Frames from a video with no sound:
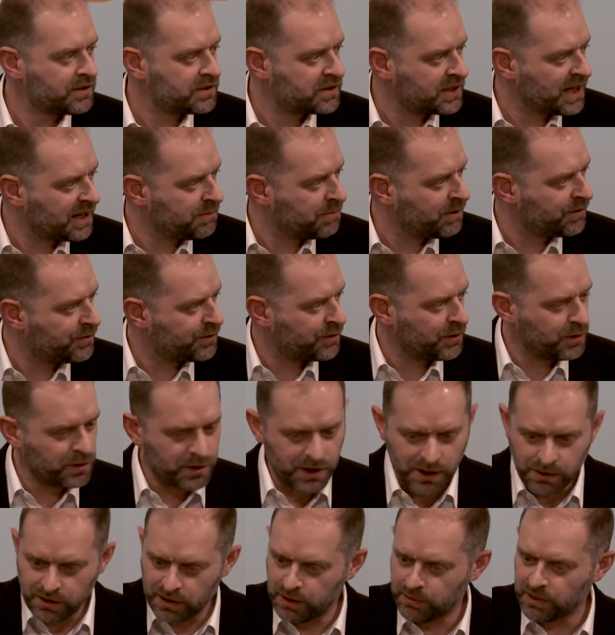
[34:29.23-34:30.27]
said before
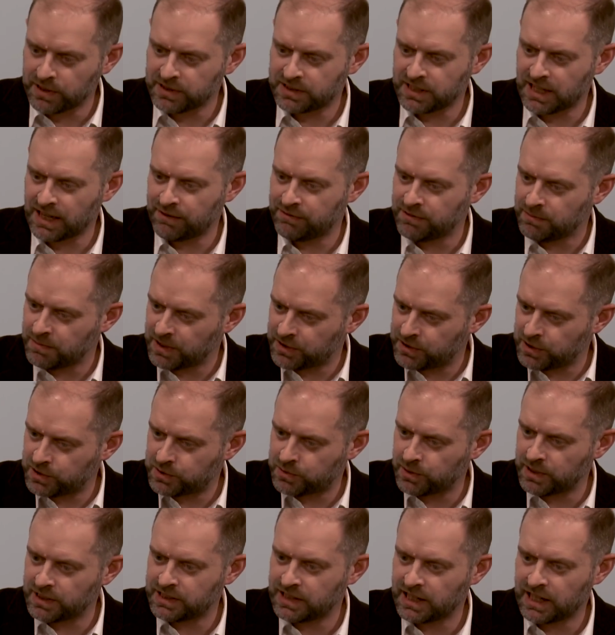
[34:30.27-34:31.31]
he went to heaven, Matthew
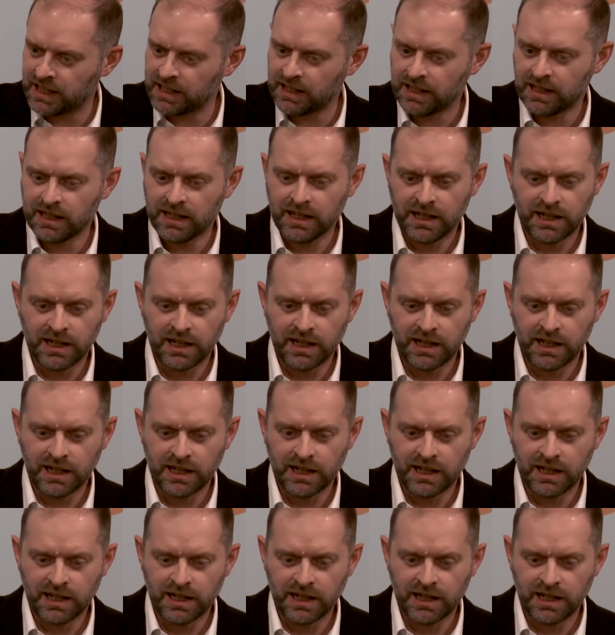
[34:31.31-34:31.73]
28,